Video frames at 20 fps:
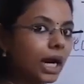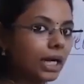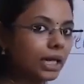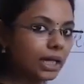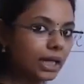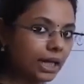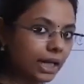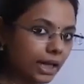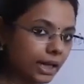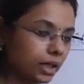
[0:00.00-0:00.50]

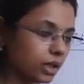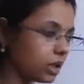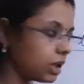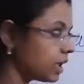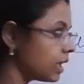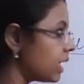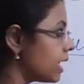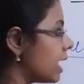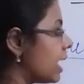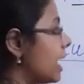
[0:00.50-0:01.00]
underlined.
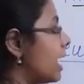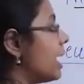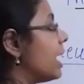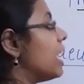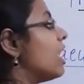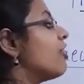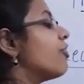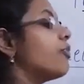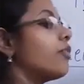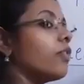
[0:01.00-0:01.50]

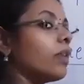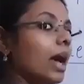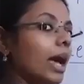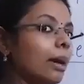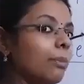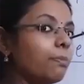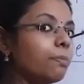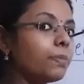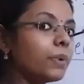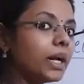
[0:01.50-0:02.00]
If I
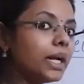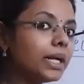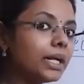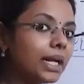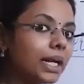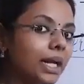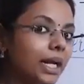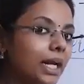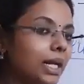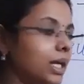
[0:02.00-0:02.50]
am
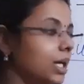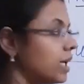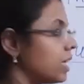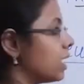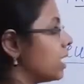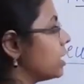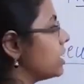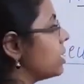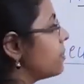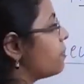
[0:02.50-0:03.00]
printing it,
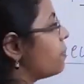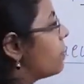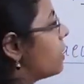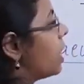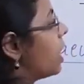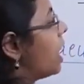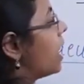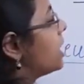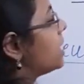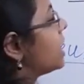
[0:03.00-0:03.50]

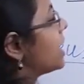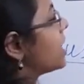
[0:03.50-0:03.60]
it